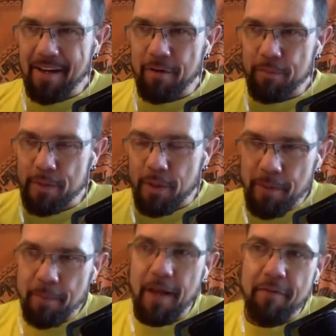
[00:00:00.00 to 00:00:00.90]
you know, some
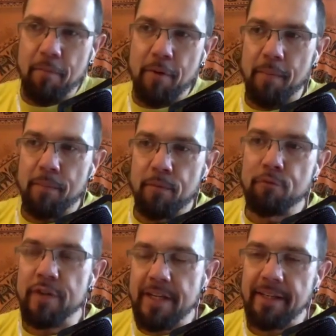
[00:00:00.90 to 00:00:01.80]
people have a problem
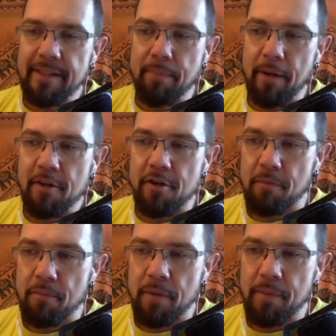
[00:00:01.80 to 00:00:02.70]
reading Deepak
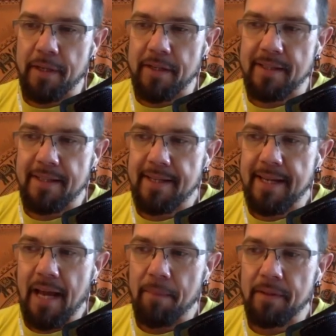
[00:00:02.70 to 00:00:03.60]
Chopra because they say,
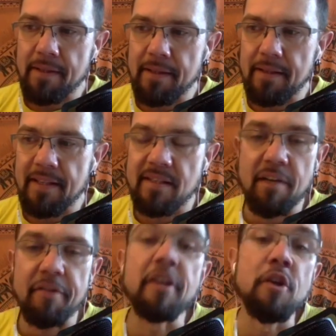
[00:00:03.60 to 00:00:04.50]
yeah, but it's mm.
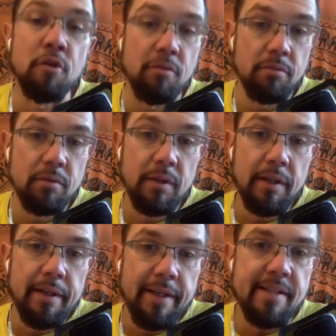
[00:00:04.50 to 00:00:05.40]
nothing new
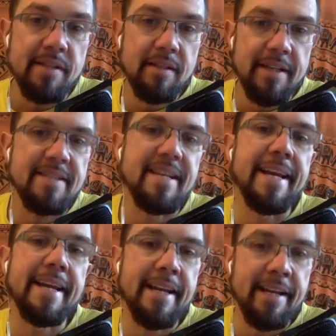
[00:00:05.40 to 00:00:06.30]
he's he's
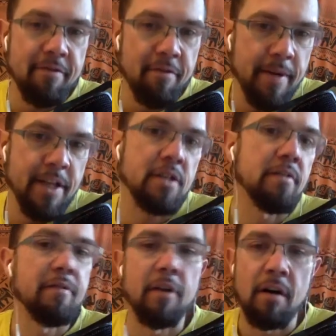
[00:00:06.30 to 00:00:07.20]
taking information
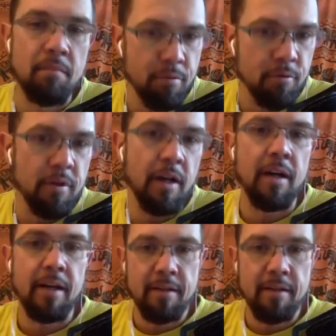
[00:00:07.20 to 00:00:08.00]
from I feel Buddha. like